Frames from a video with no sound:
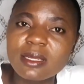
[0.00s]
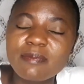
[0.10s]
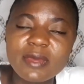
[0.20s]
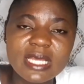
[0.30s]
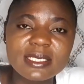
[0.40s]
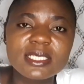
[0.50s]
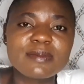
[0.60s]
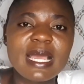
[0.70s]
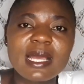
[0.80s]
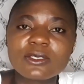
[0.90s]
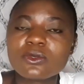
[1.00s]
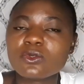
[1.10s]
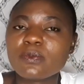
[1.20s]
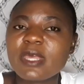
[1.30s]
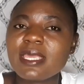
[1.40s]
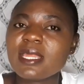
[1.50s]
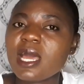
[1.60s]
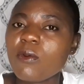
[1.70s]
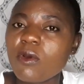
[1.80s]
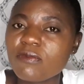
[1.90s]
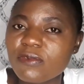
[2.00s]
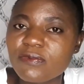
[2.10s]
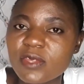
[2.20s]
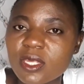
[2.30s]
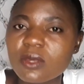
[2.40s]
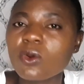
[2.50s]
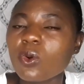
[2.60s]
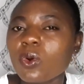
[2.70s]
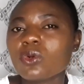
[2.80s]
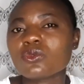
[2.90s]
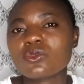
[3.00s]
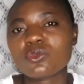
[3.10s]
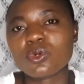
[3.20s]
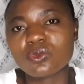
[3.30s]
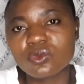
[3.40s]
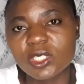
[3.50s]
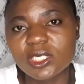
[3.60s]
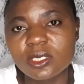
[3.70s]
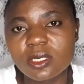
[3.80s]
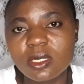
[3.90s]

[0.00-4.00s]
The agent might ask you to pay either 150 or 200.